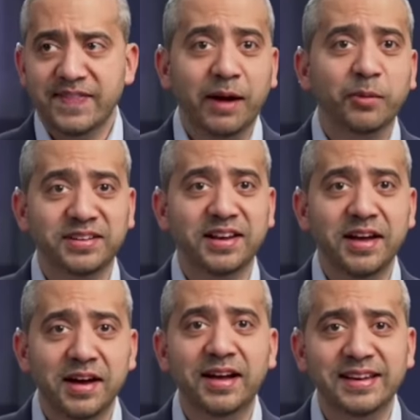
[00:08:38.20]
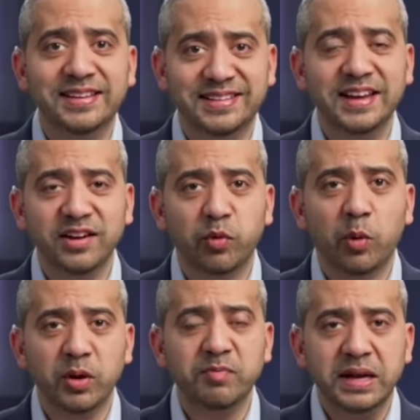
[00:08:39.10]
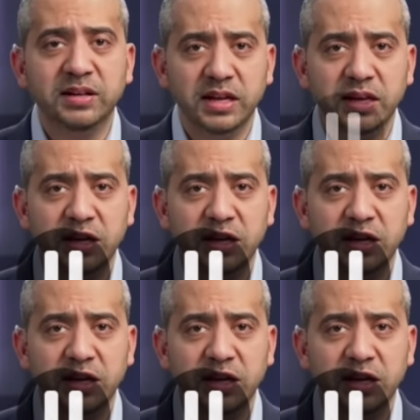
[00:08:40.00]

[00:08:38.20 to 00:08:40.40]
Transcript: That was an early scene of what we've been seeing.